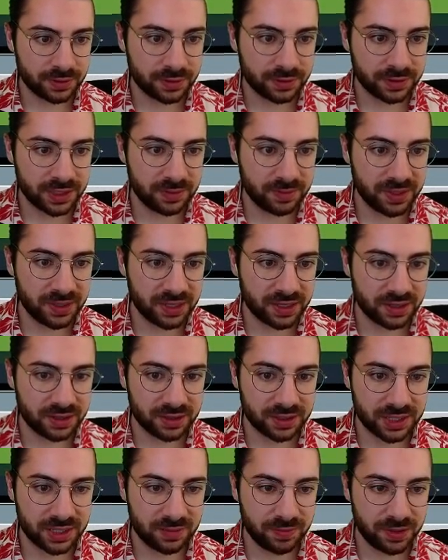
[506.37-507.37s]

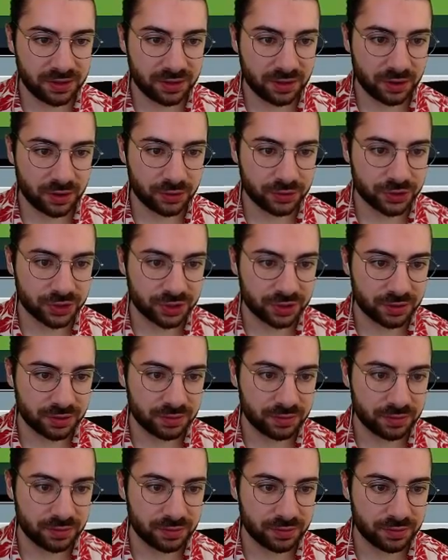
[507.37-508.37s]
Keeping the ocean
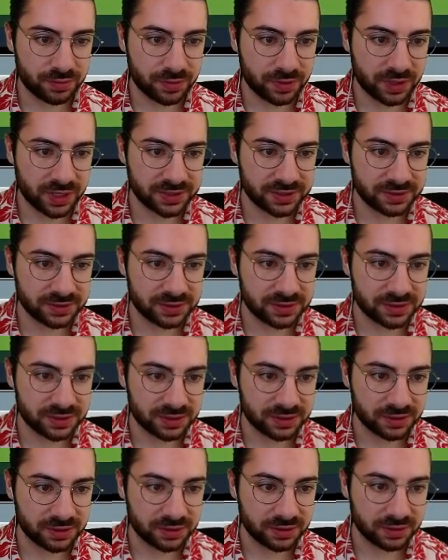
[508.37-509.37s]
nice and
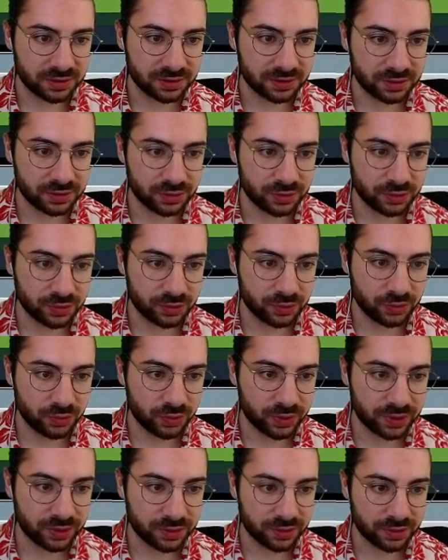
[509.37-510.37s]
still
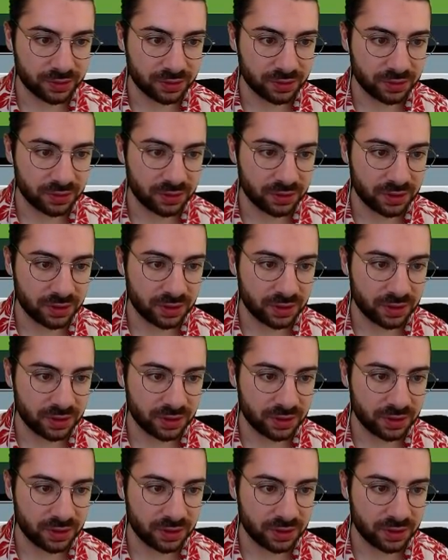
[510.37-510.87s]
will